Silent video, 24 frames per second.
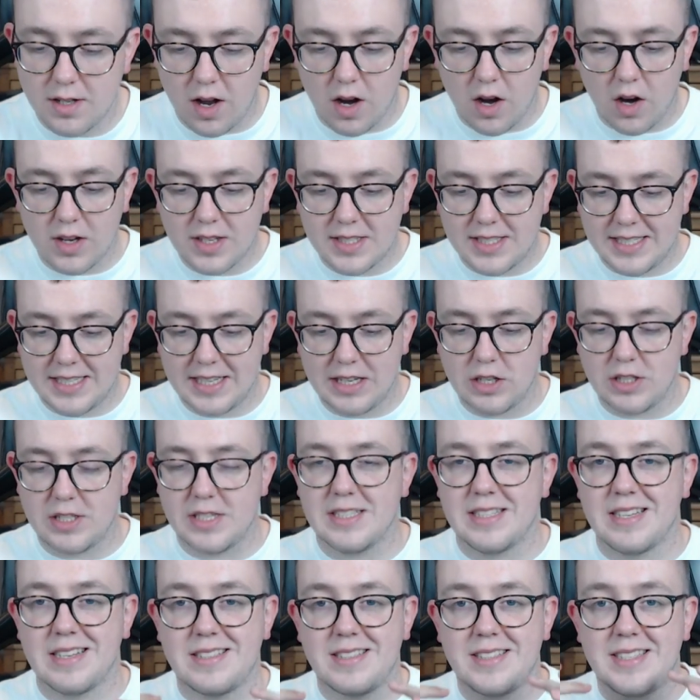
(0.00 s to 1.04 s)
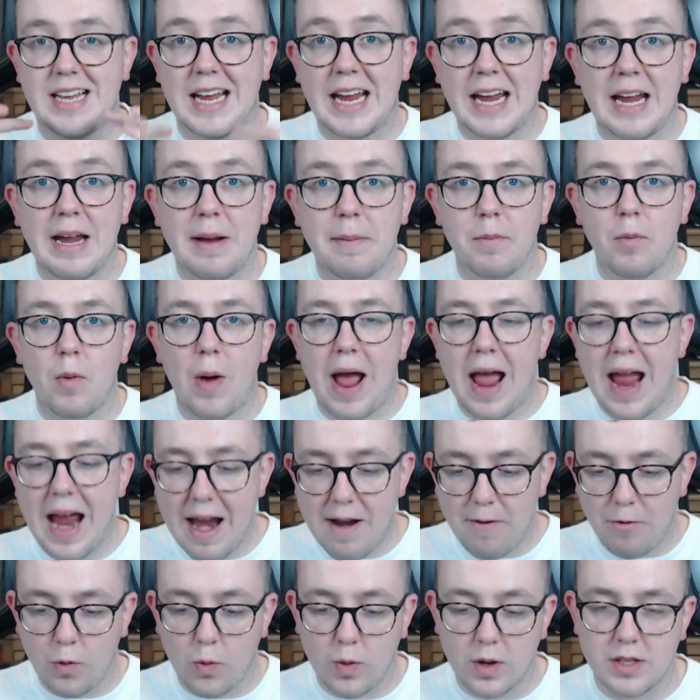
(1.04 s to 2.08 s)
I, I, like to see us as a team where
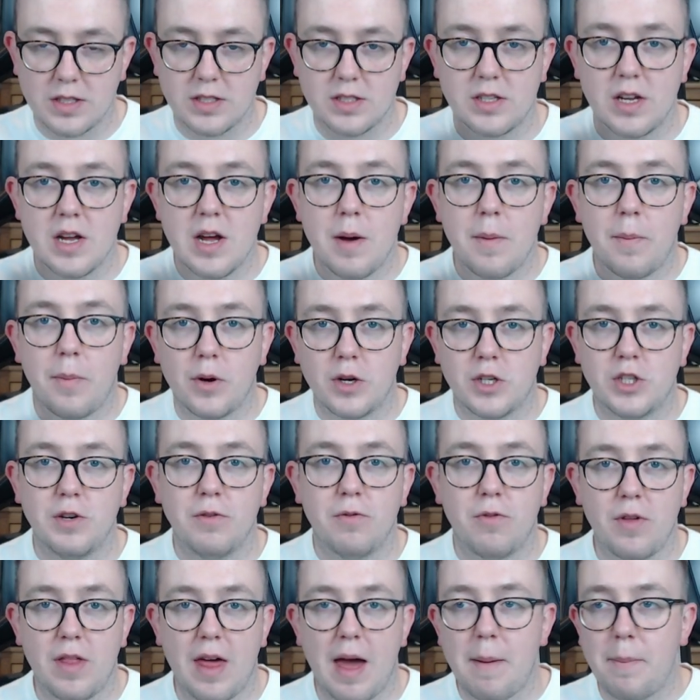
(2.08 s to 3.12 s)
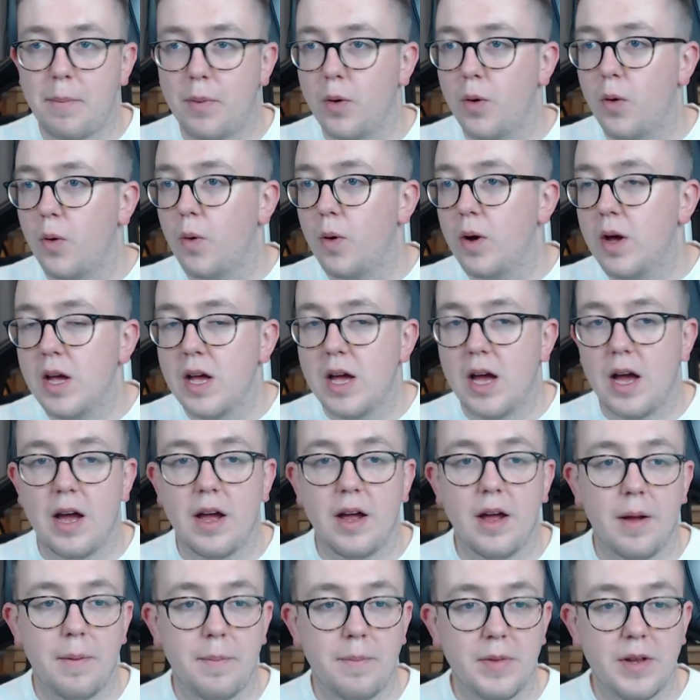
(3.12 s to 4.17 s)
everyone's pushing for that ball.
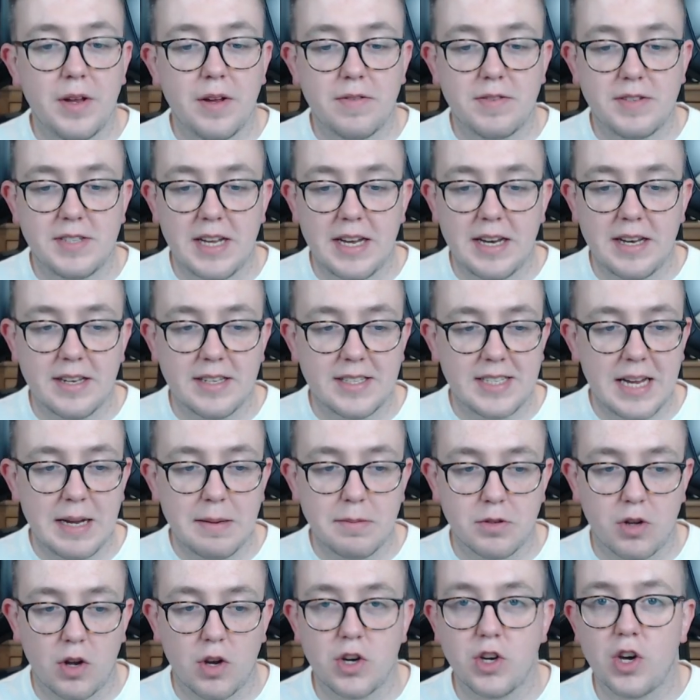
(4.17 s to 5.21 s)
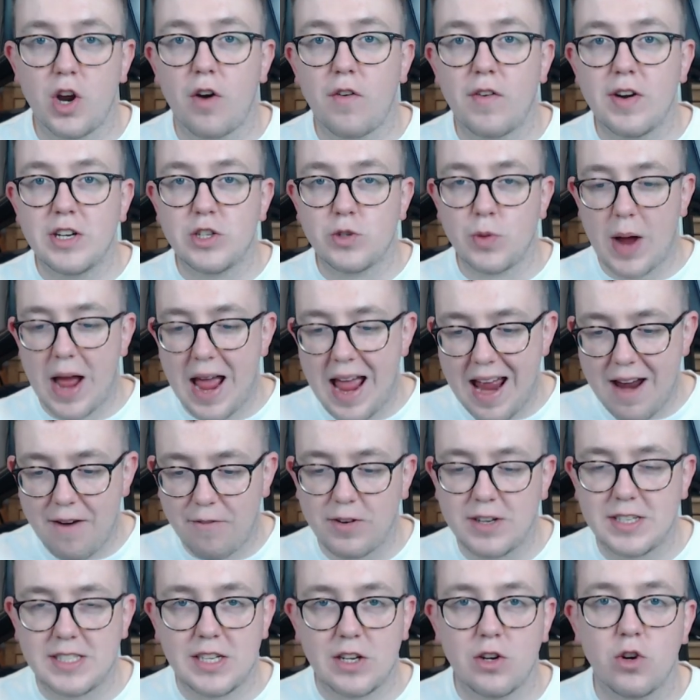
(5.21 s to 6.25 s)
Um, you've seen teams like Norwich where
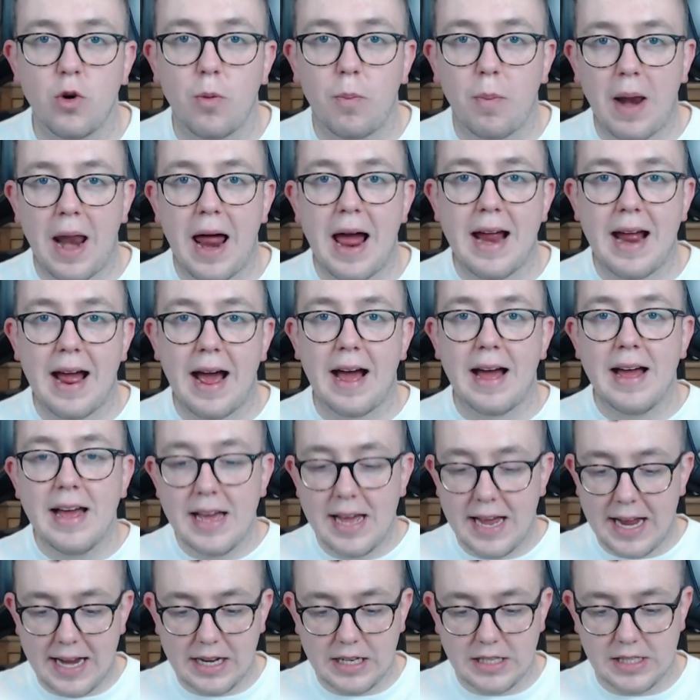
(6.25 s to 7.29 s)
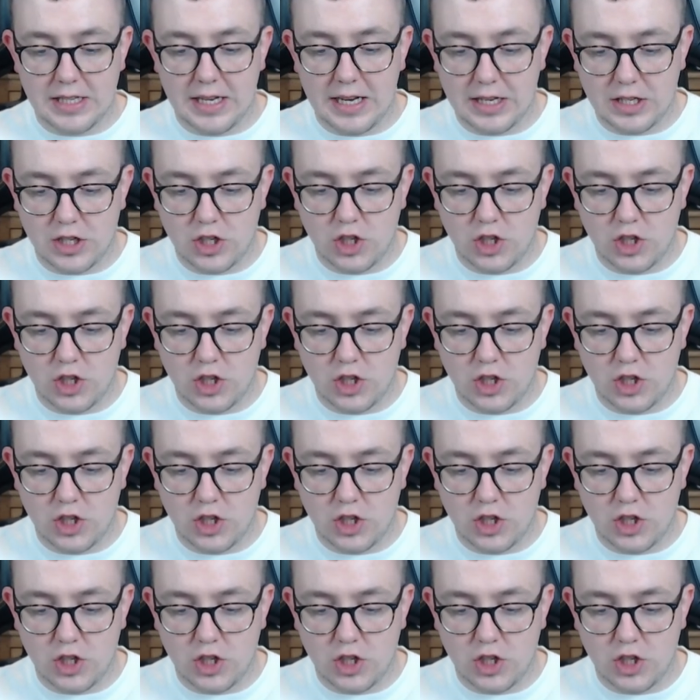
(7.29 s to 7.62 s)
every single player is is